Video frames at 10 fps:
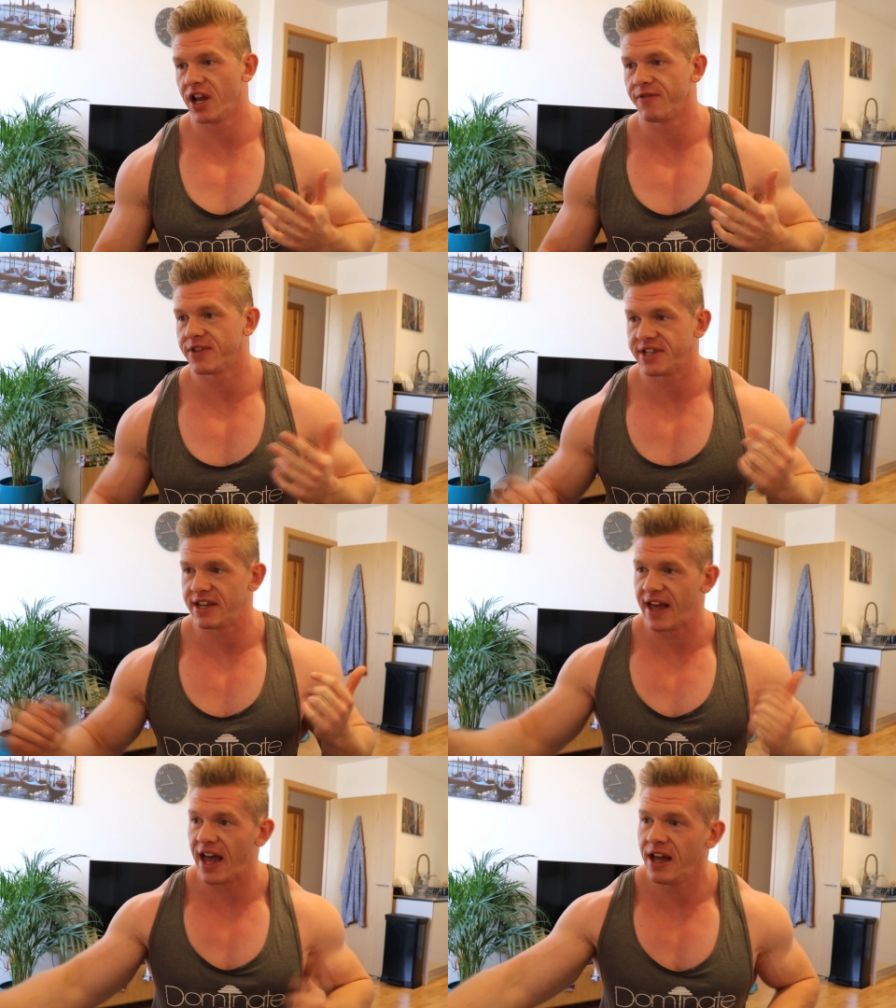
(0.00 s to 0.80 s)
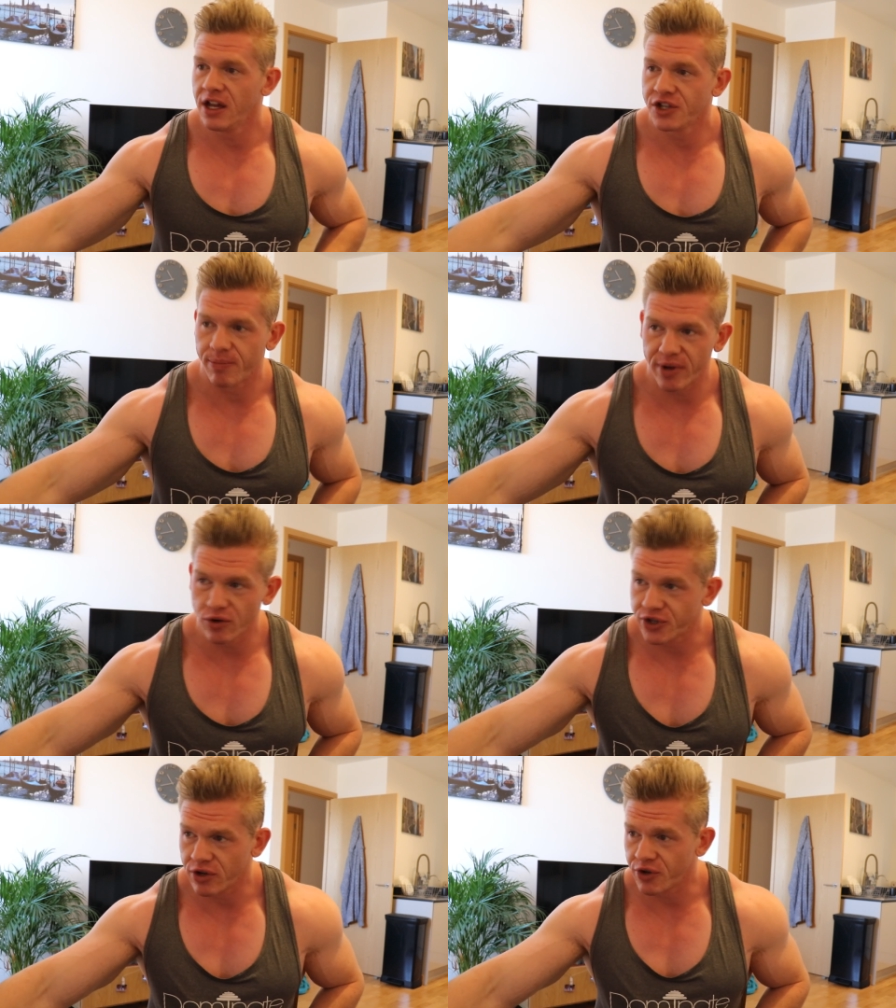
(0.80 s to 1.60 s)
I love to see that. So
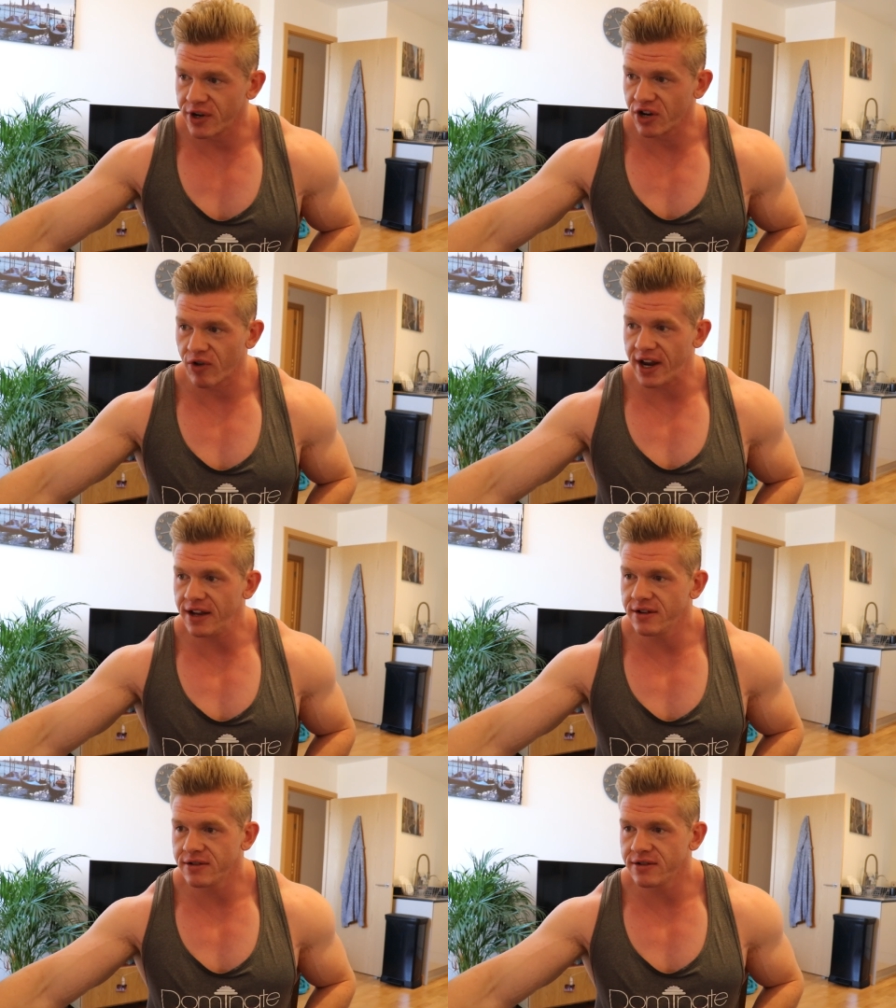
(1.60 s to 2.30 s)
Bill's still doing great.